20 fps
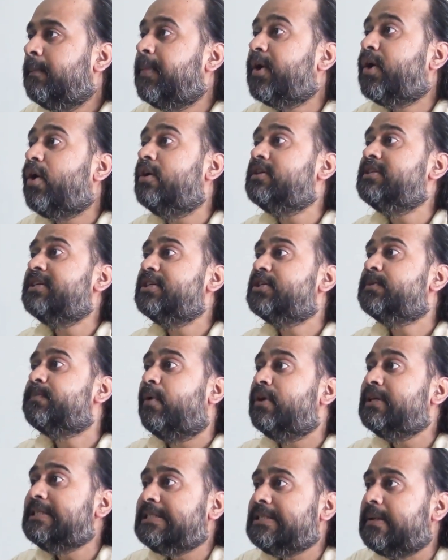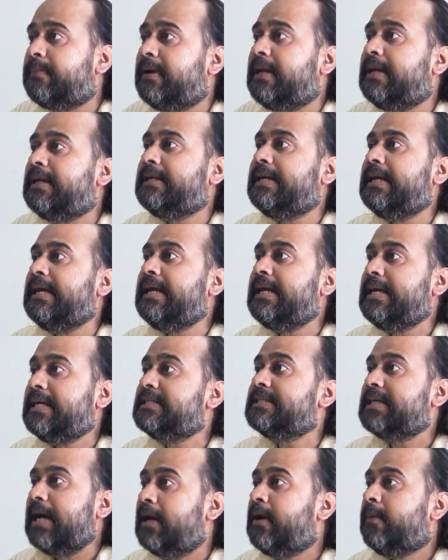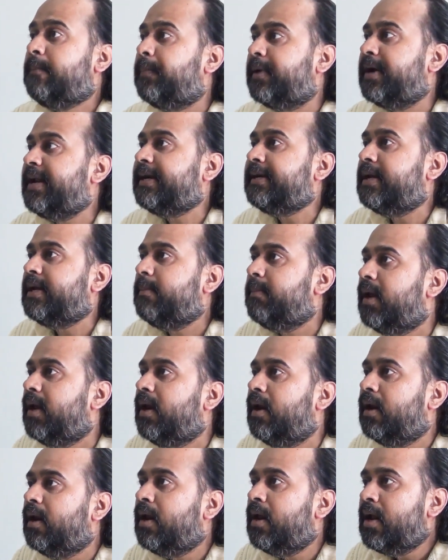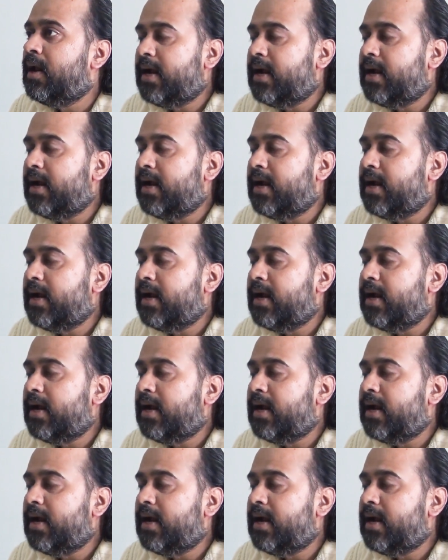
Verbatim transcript: Because responsibility is unpredictable,